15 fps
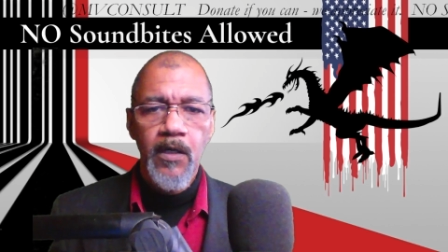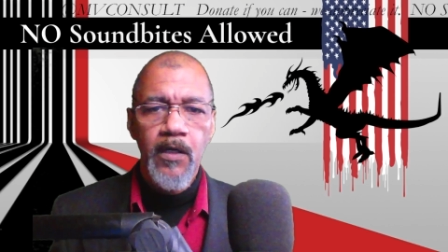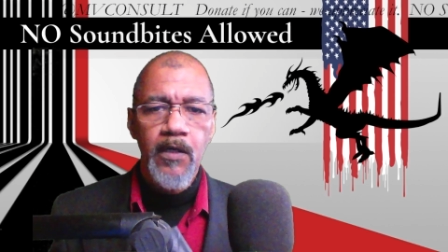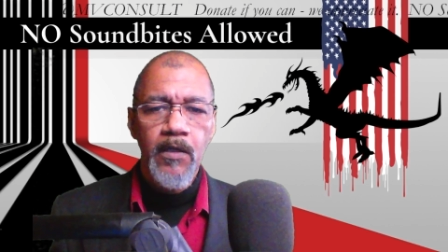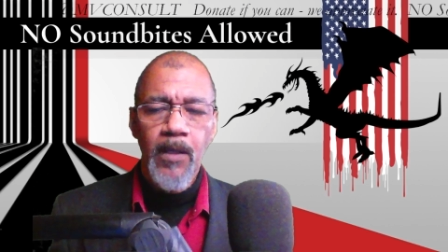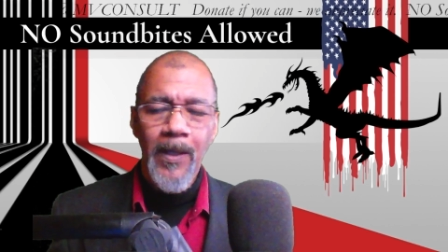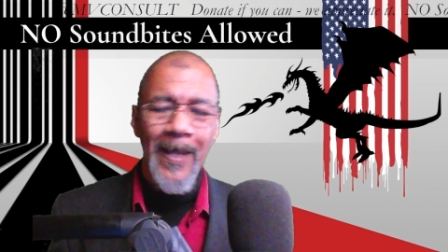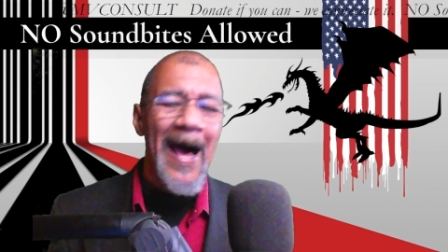
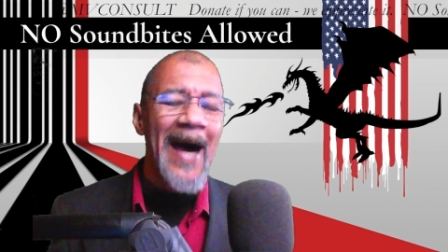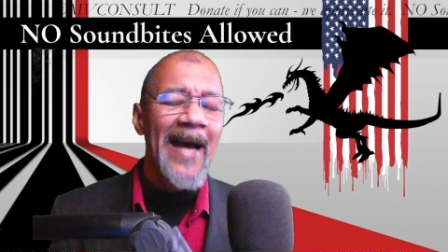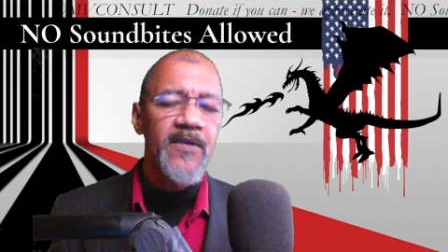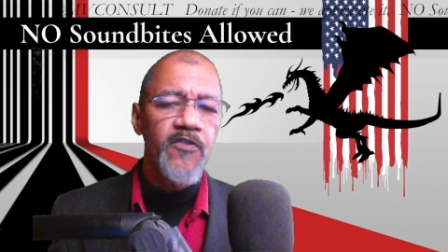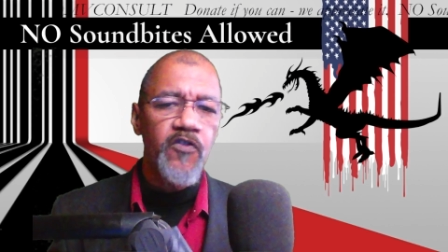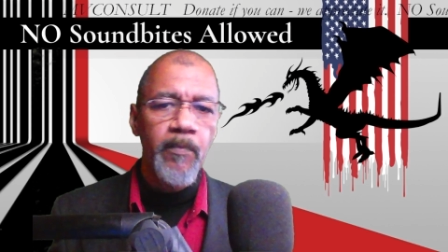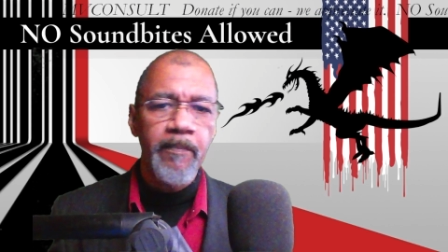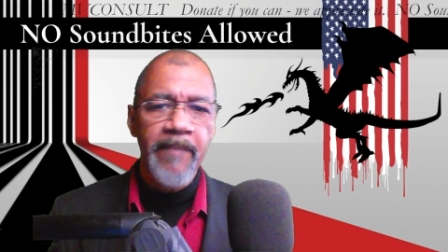lies
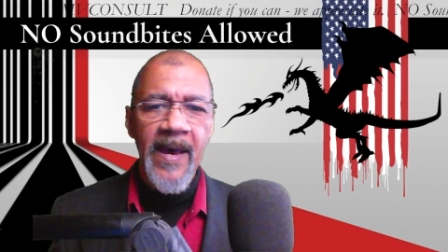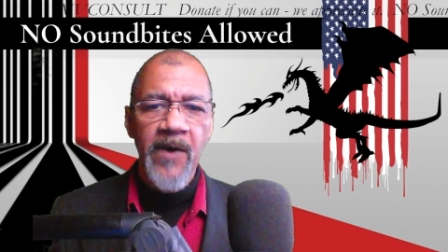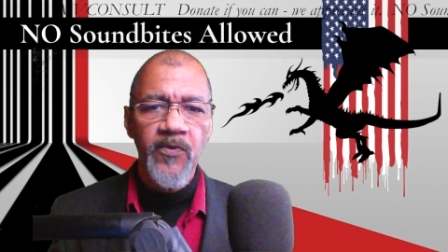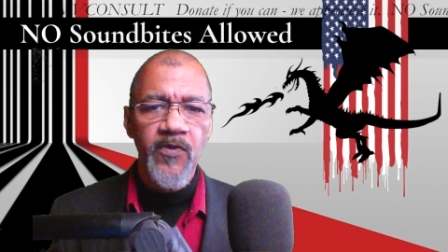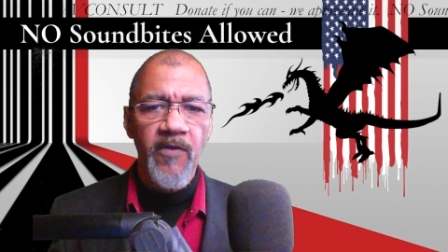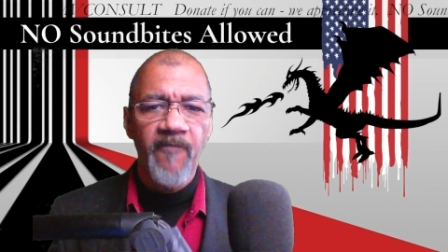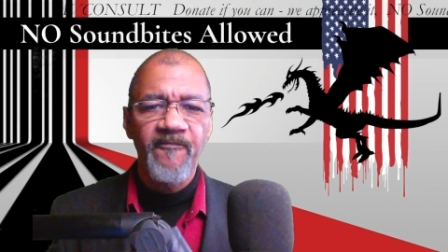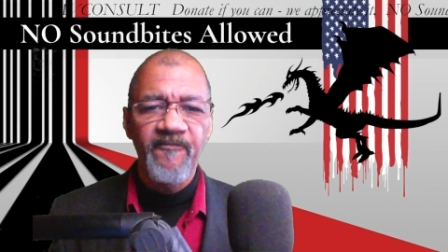about
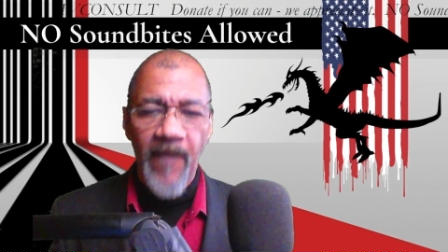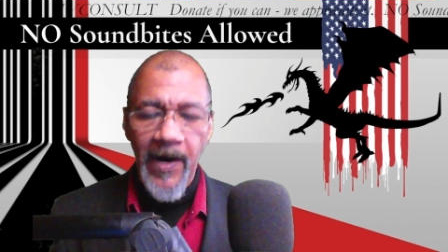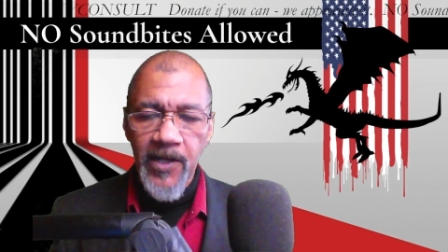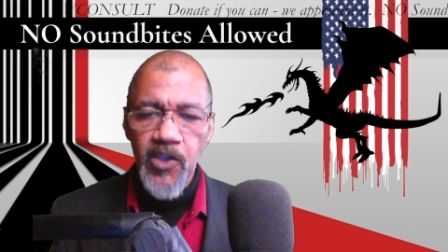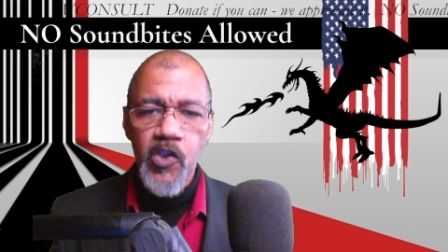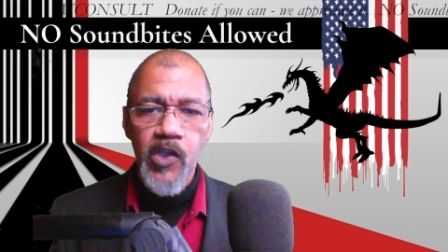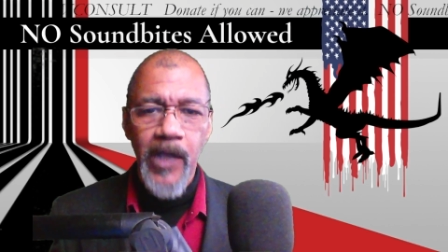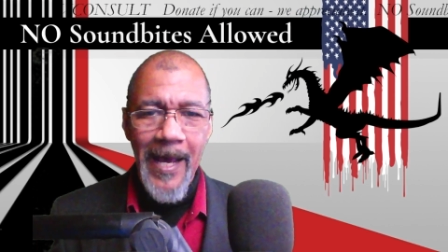the
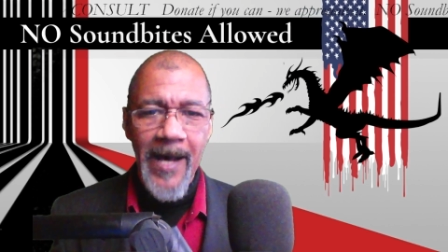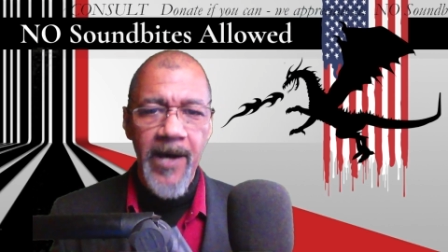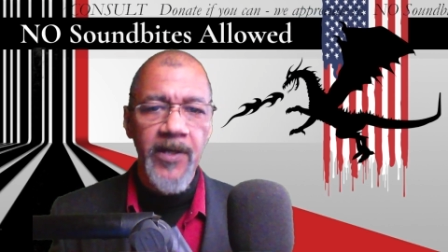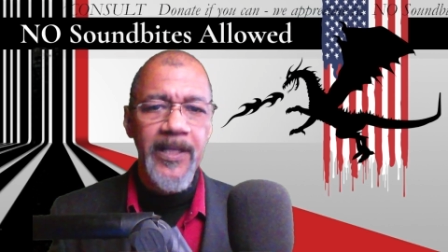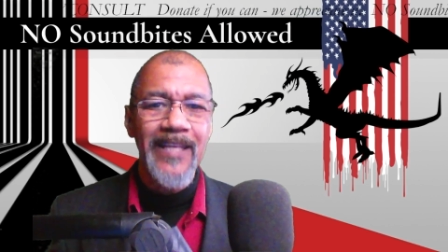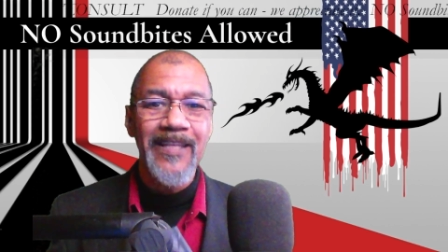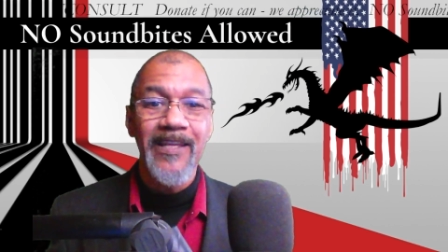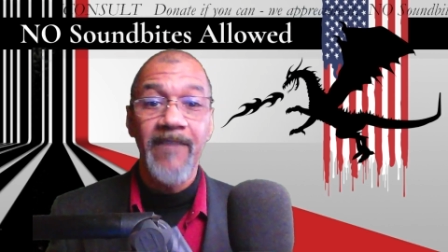functionality
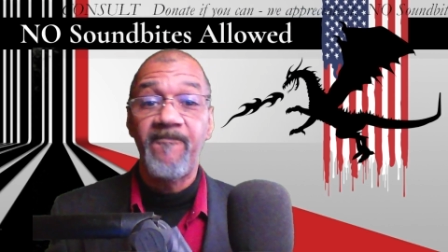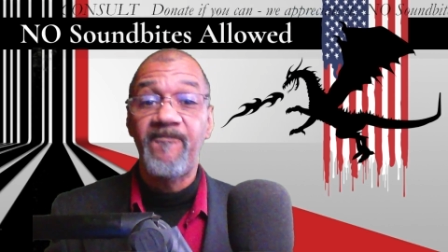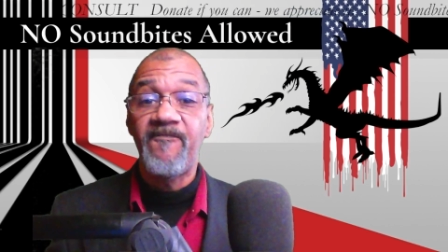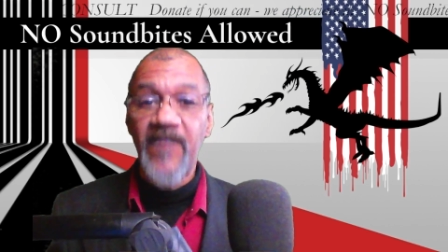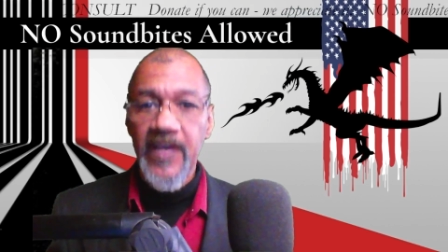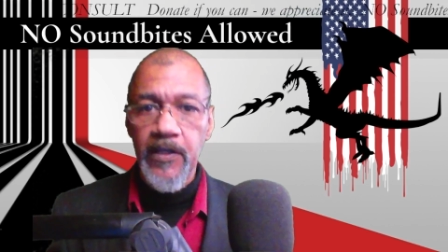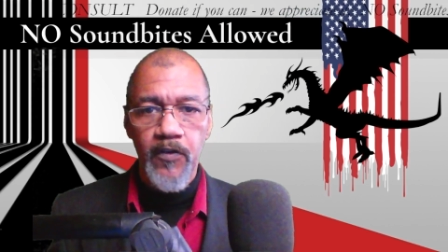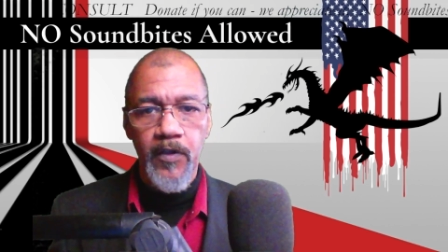and the
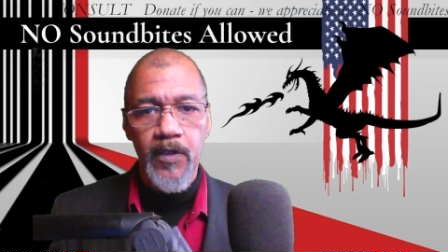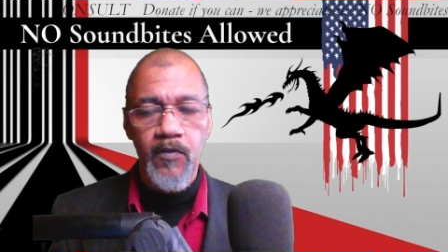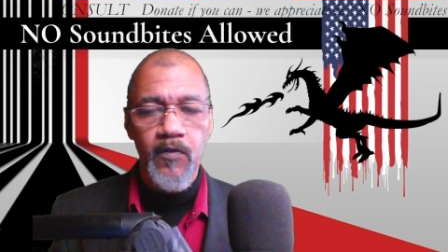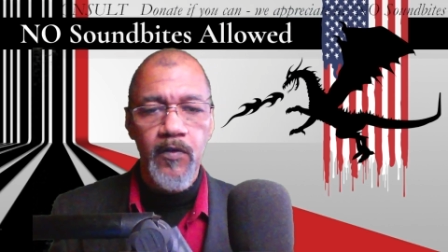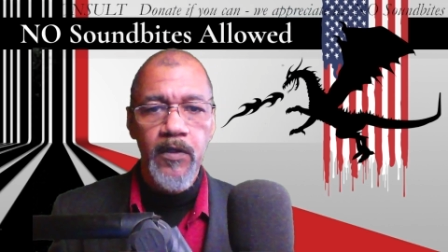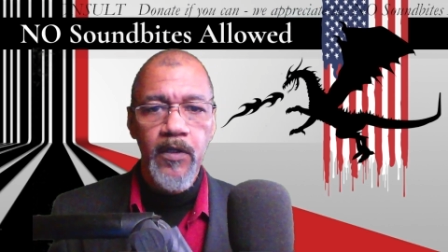physics